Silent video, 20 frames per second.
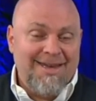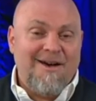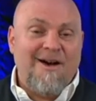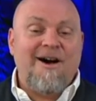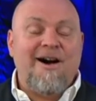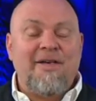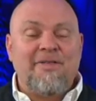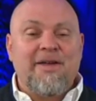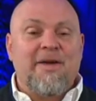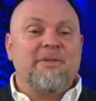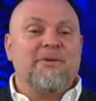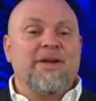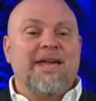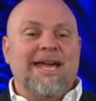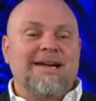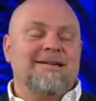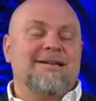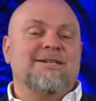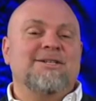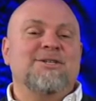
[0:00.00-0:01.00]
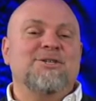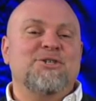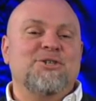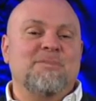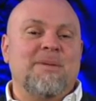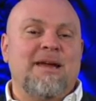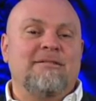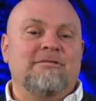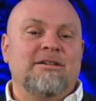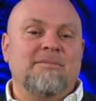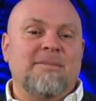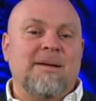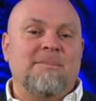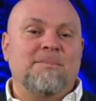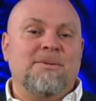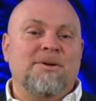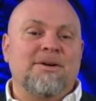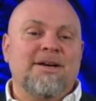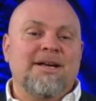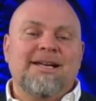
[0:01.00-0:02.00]
All the other characters you may
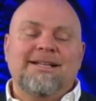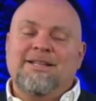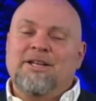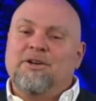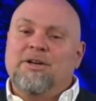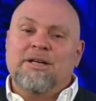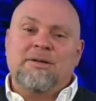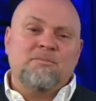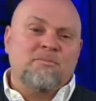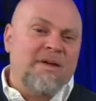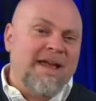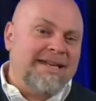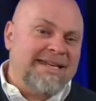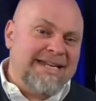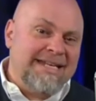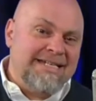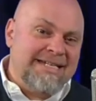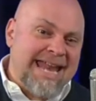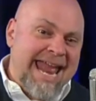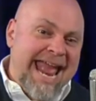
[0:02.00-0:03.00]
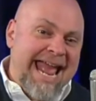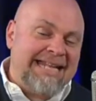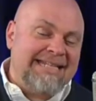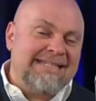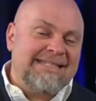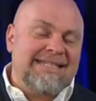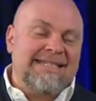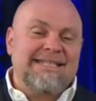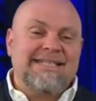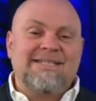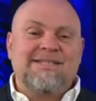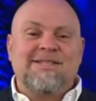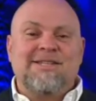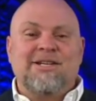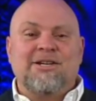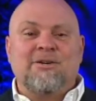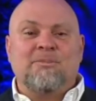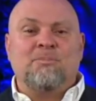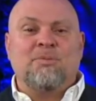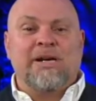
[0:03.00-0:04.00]
remember, they're inventing dances,
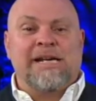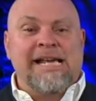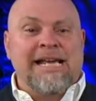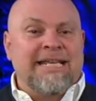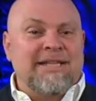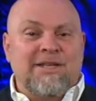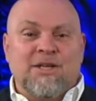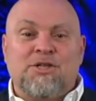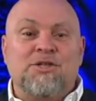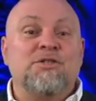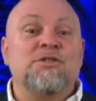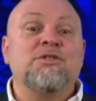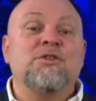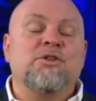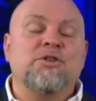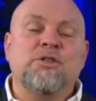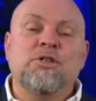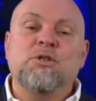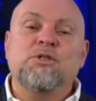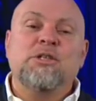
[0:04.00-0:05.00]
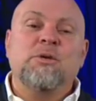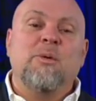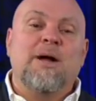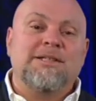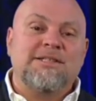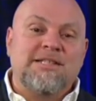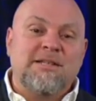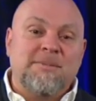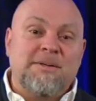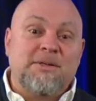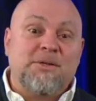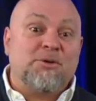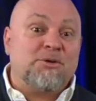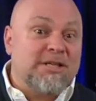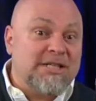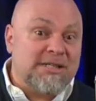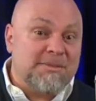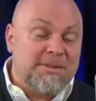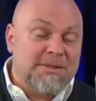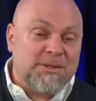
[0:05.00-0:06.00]
they're bringing in the Lucy wants to be the
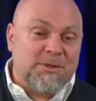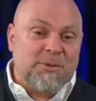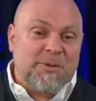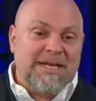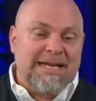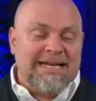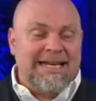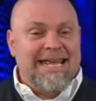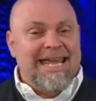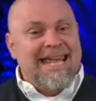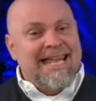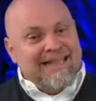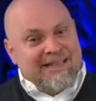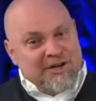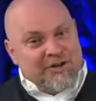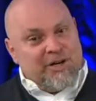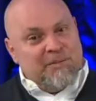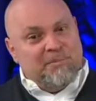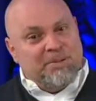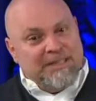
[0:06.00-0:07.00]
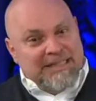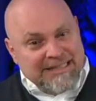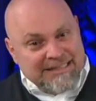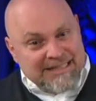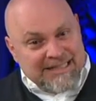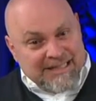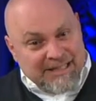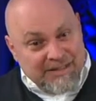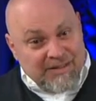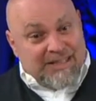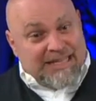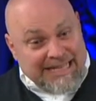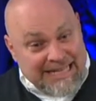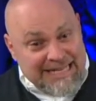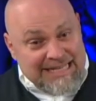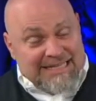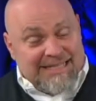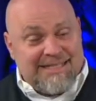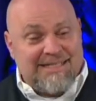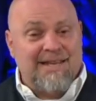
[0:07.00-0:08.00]
Christmas queen. They're completely little
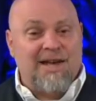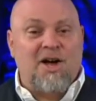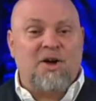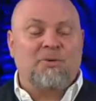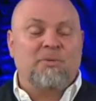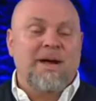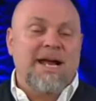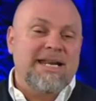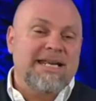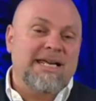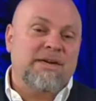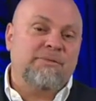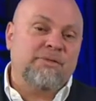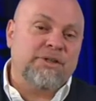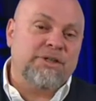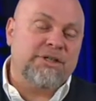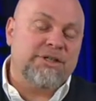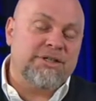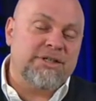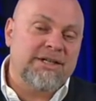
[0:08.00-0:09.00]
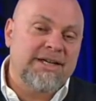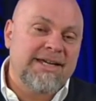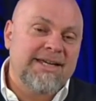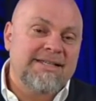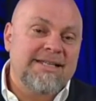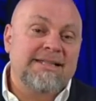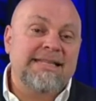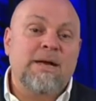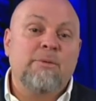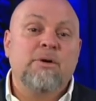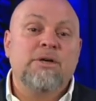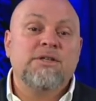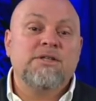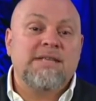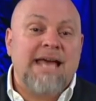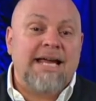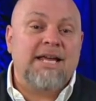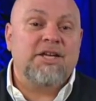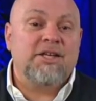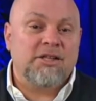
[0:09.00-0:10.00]
kids already have learned that they were
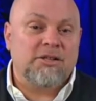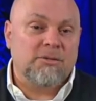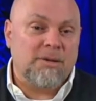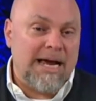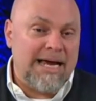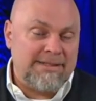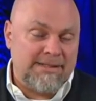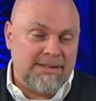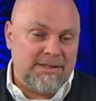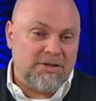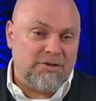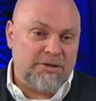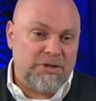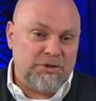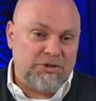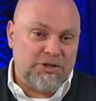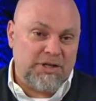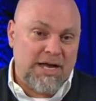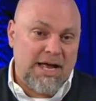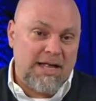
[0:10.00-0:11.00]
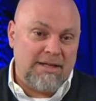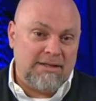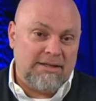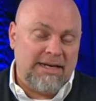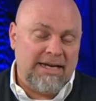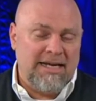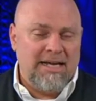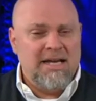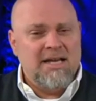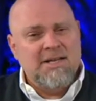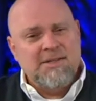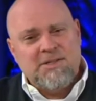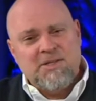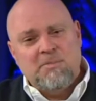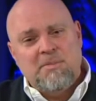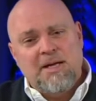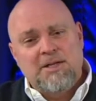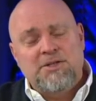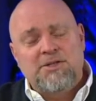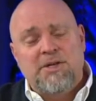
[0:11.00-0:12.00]
secularizing the Christian holiday, so
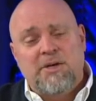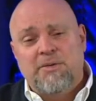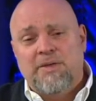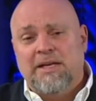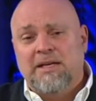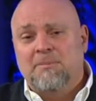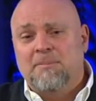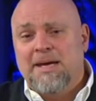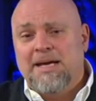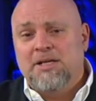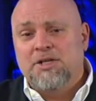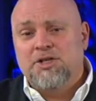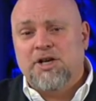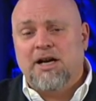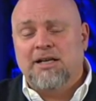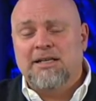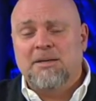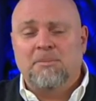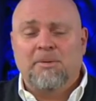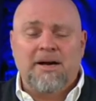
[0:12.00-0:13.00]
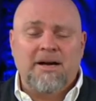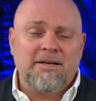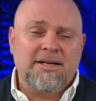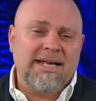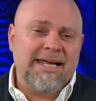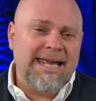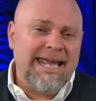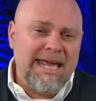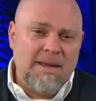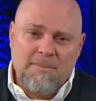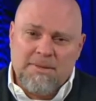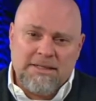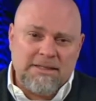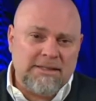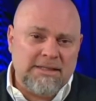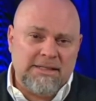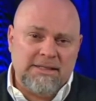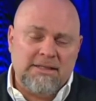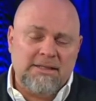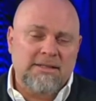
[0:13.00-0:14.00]
much so that it made Charlie Brown
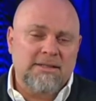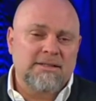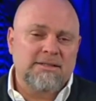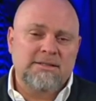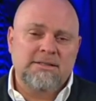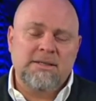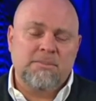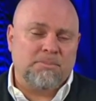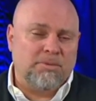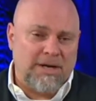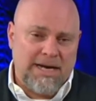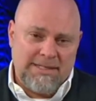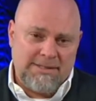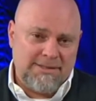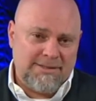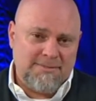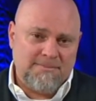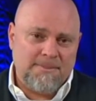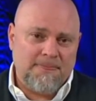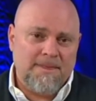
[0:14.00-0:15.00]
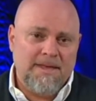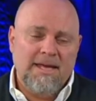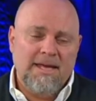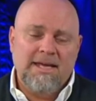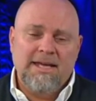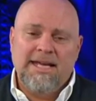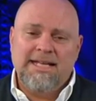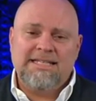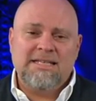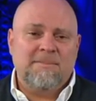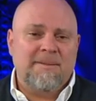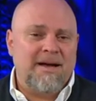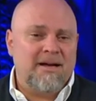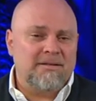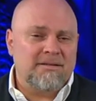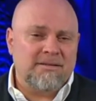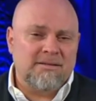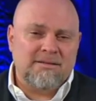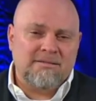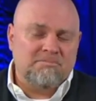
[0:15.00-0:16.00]
eminently depressed. It's
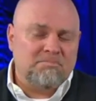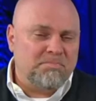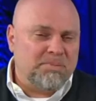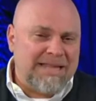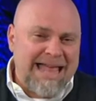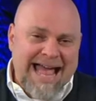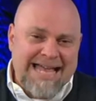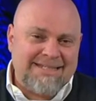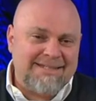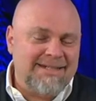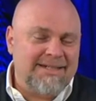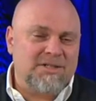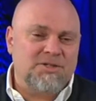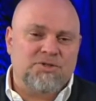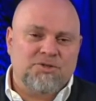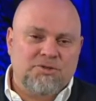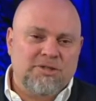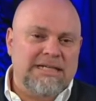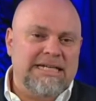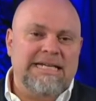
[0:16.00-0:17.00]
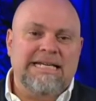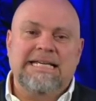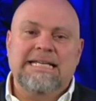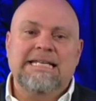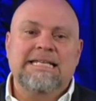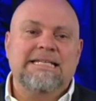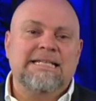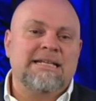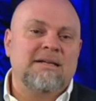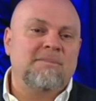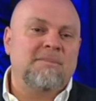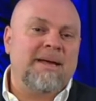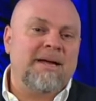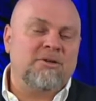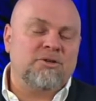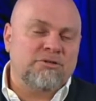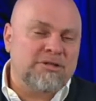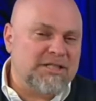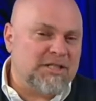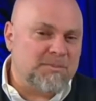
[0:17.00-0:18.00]
about plastic trees and
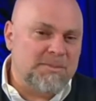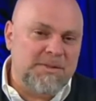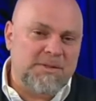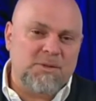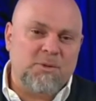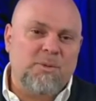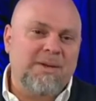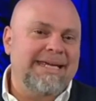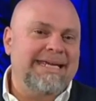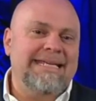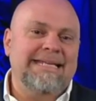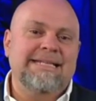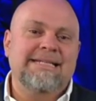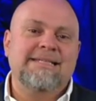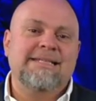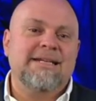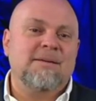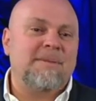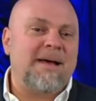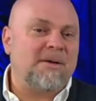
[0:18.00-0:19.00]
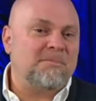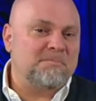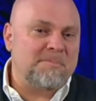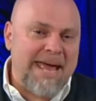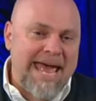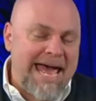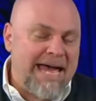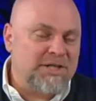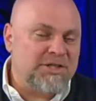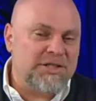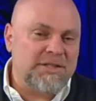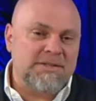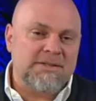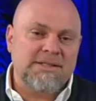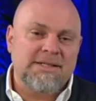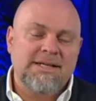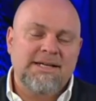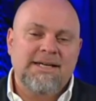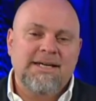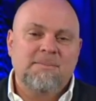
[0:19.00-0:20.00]
about Christmas queens and about pageants,
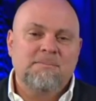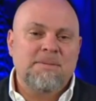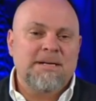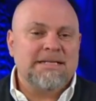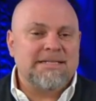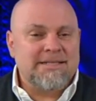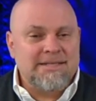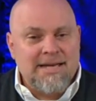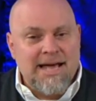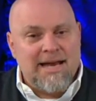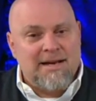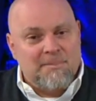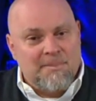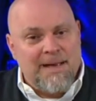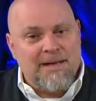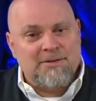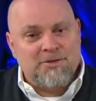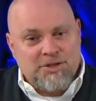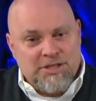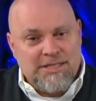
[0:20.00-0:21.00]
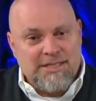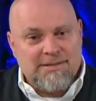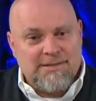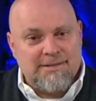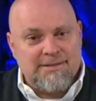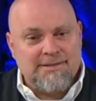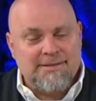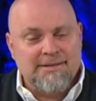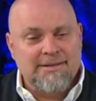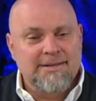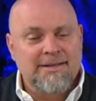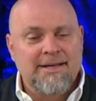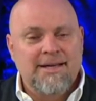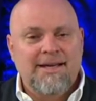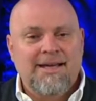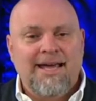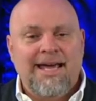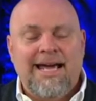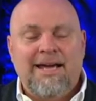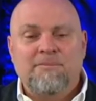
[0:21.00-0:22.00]
but it's not about Jesus.
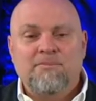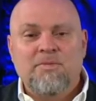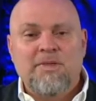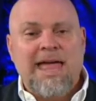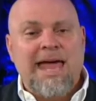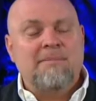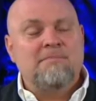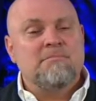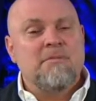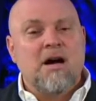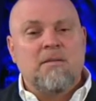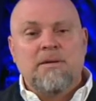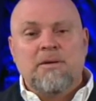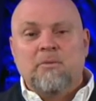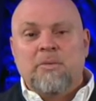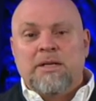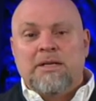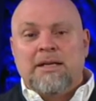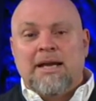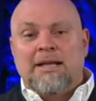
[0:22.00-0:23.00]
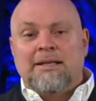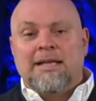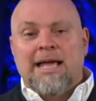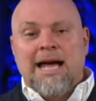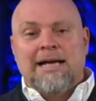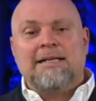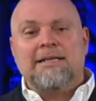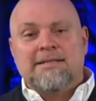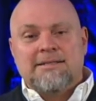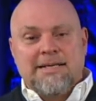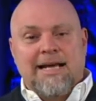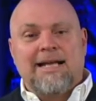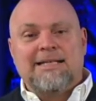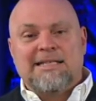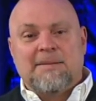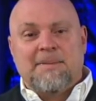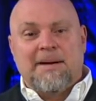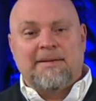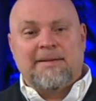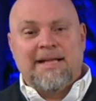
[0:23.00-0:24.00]
And that moment when Linus stands
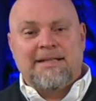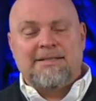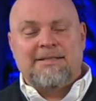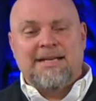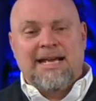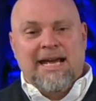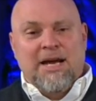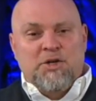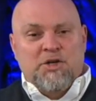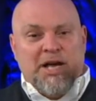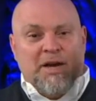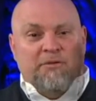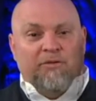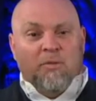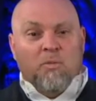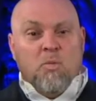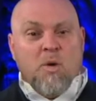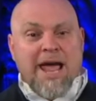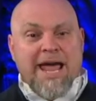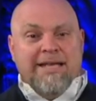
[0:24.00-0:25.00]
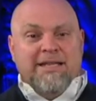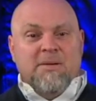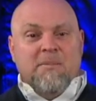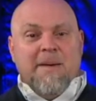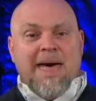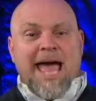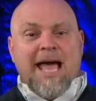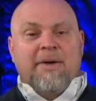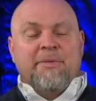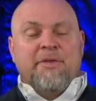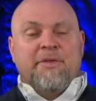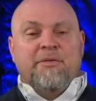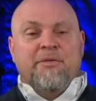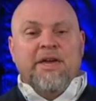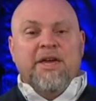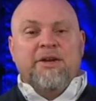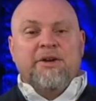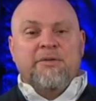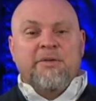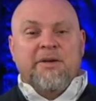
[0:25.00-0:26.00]
up on that stage, and from way in the back of the
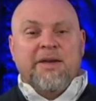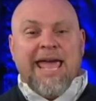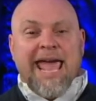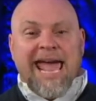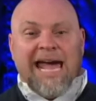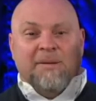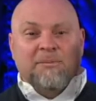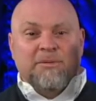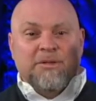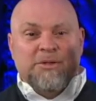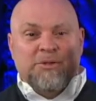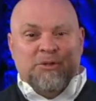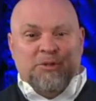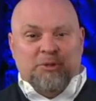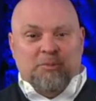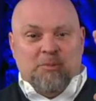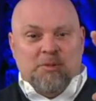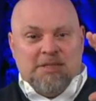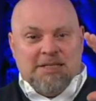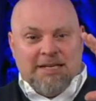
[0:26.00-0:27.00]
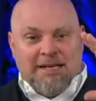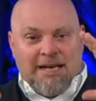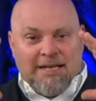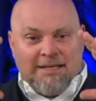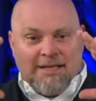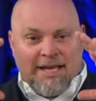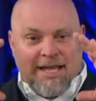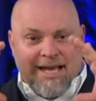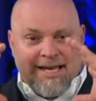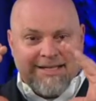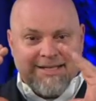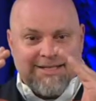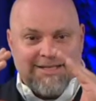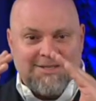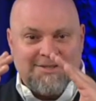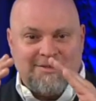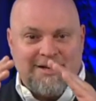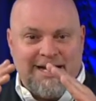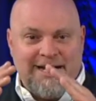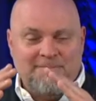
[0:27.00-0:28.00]
theater, the camera zooms in on
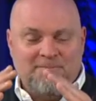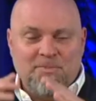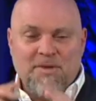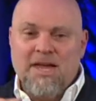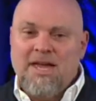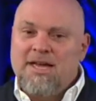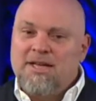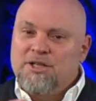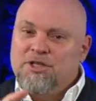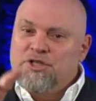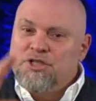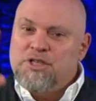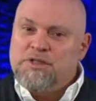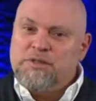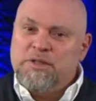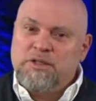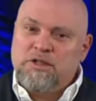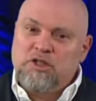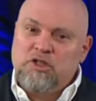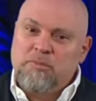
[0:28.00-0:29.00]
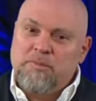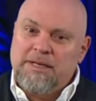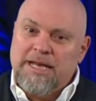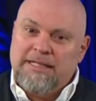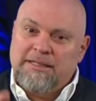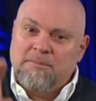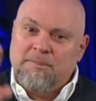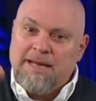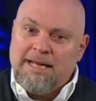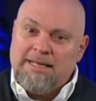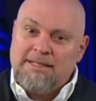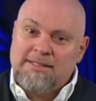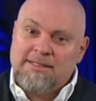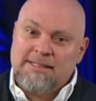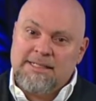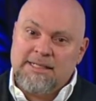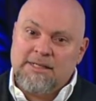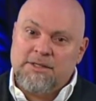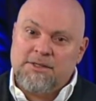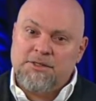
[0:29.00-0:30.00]
Linus, right? Just illuminated by a
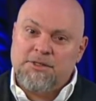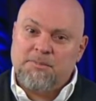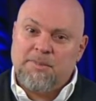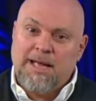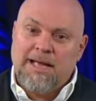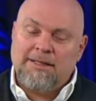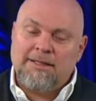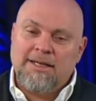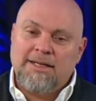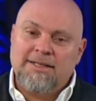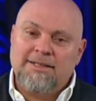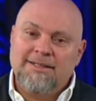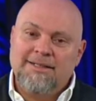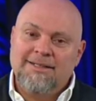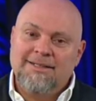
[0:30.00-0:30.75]
single spotlight.